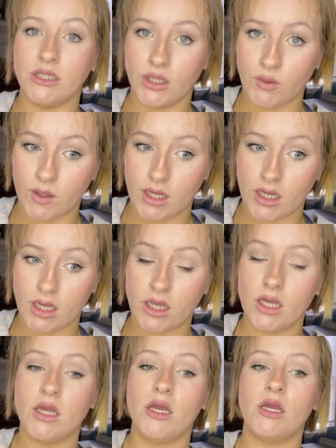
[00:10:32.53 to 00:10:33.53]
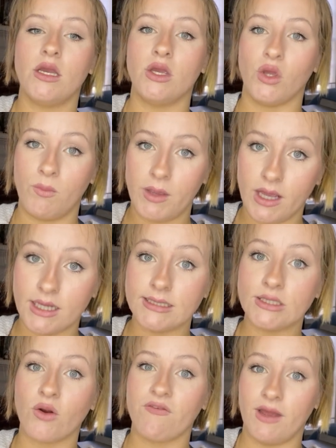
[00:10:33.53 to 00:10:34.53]
doing
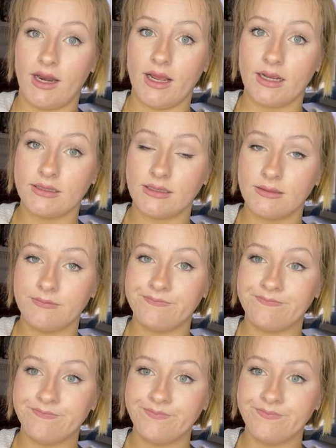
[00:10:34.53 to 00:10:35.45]
UPS or FedEx.